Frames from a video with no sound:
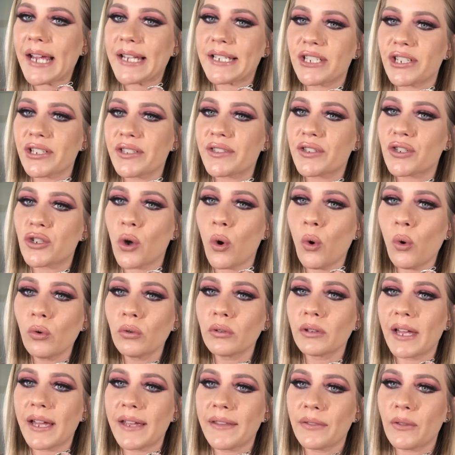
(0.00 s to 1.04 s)
I just
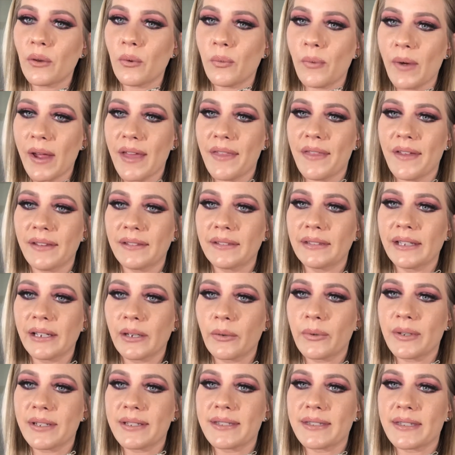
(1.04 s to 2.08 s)
don't like the way that
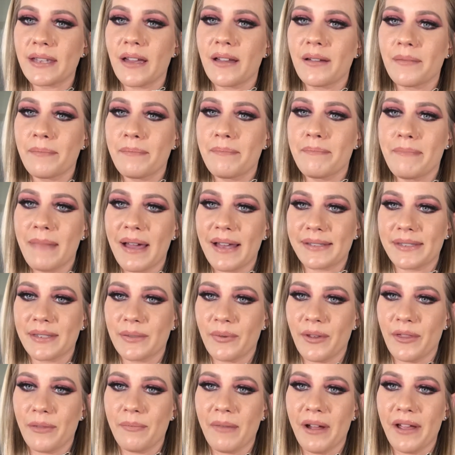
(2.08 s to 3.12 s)
liquids
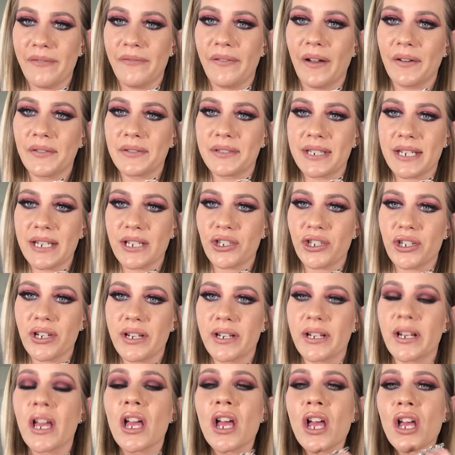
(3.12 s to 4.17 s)
mess with my
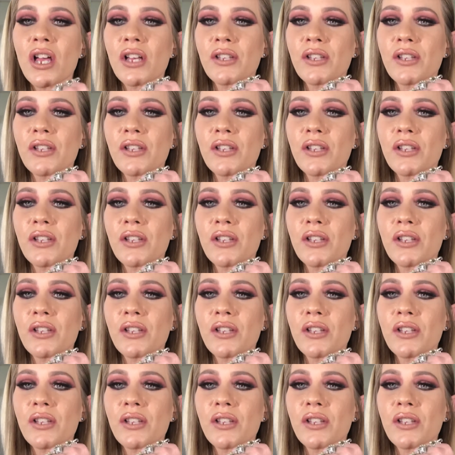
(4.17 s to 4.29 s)
foundation.